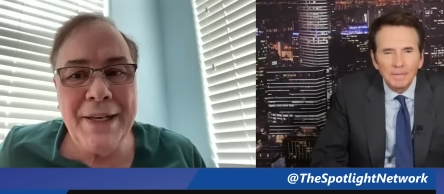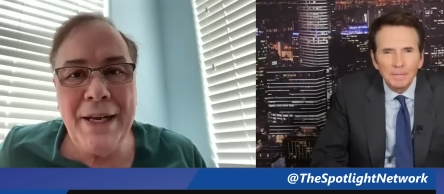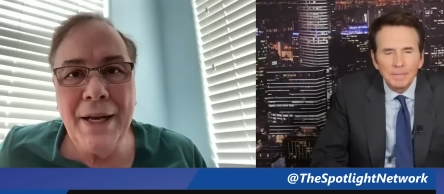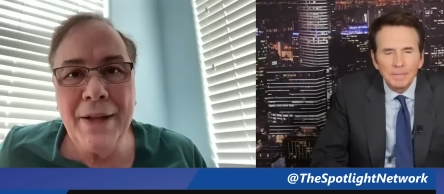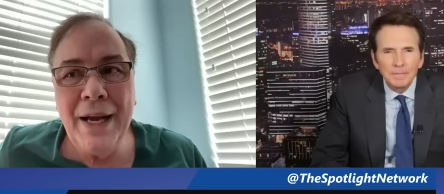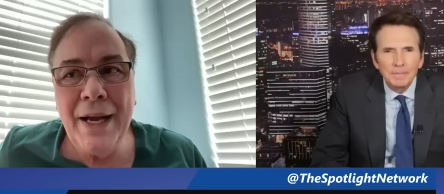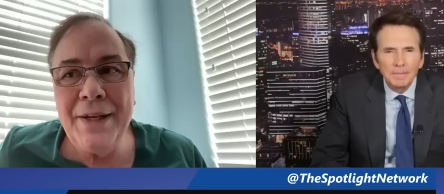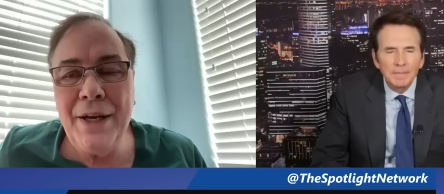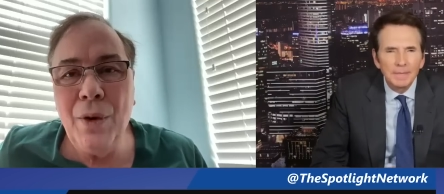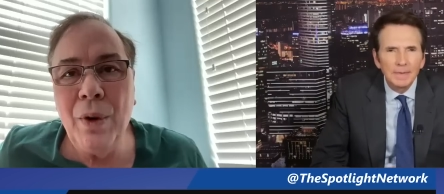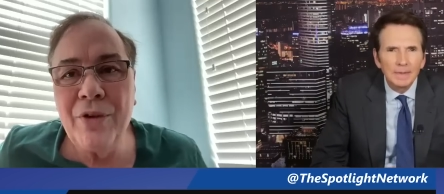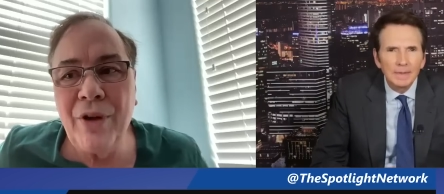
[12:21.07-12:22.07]
Speaker 1: idea. The
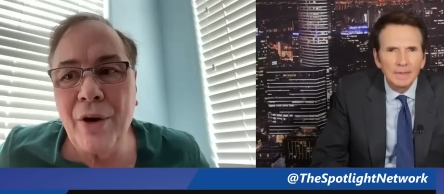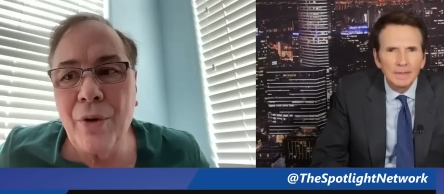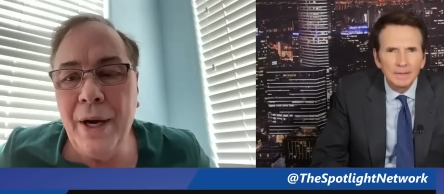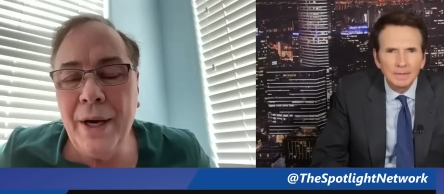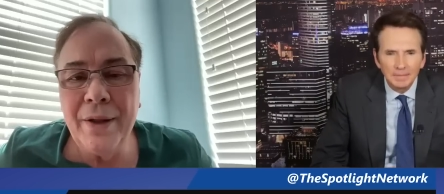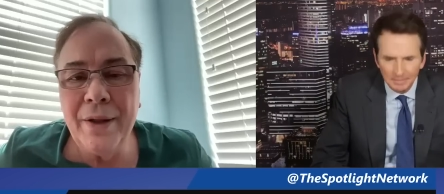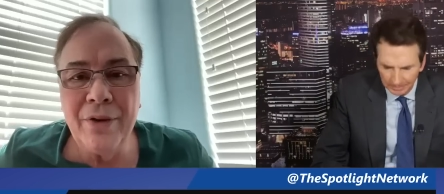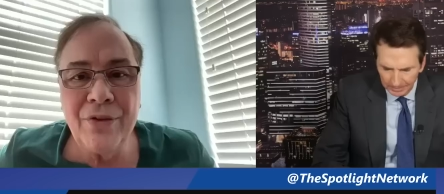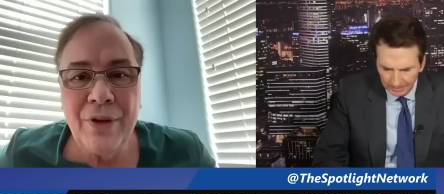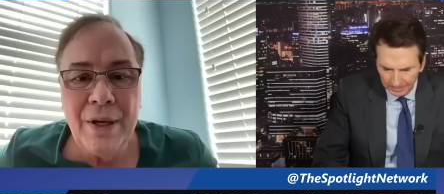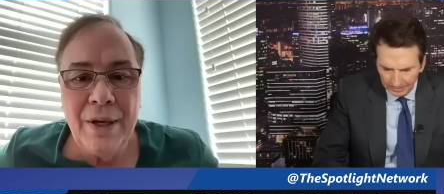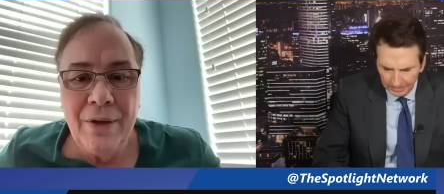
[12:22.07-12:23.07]
idea was I created
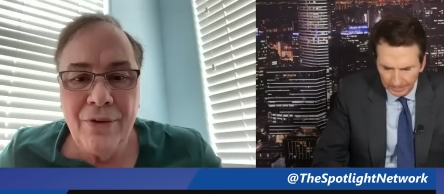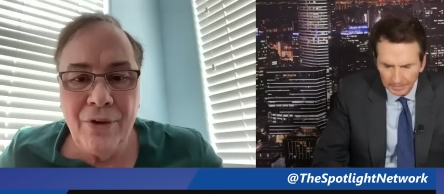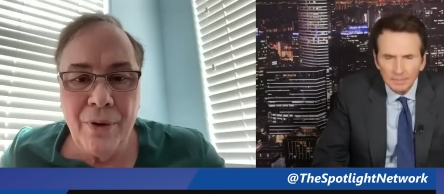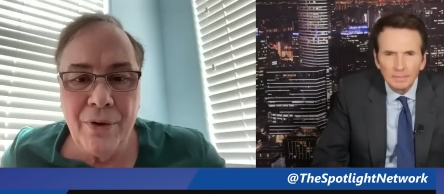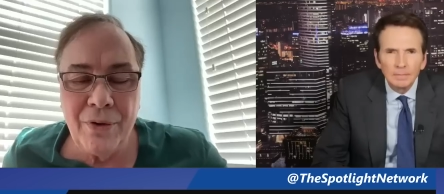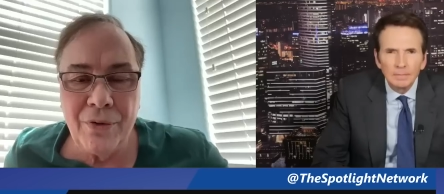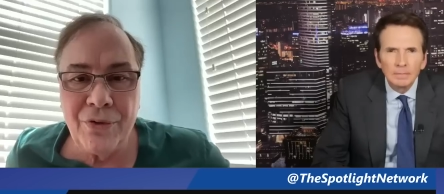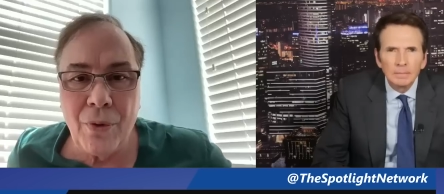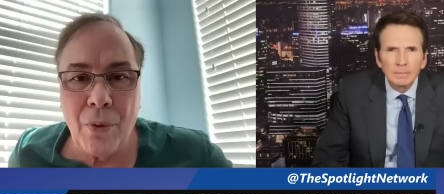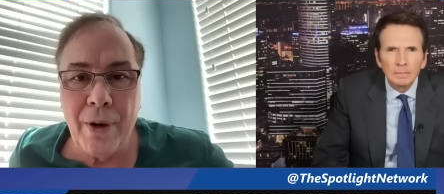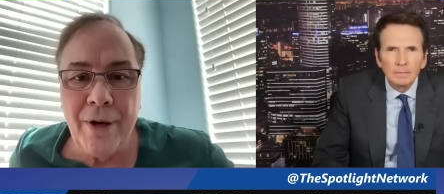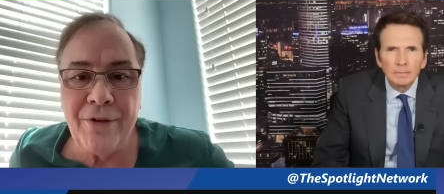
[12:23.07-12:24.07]
this series of
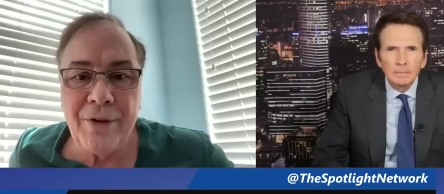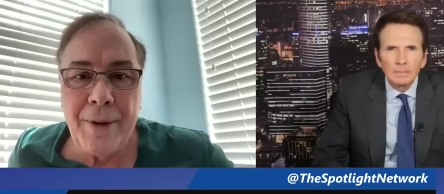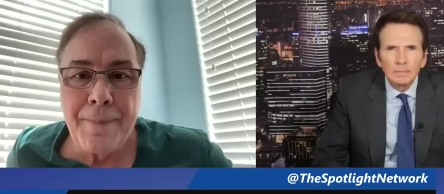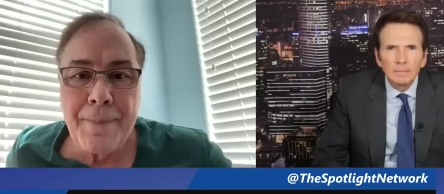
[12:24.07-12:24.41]
stories,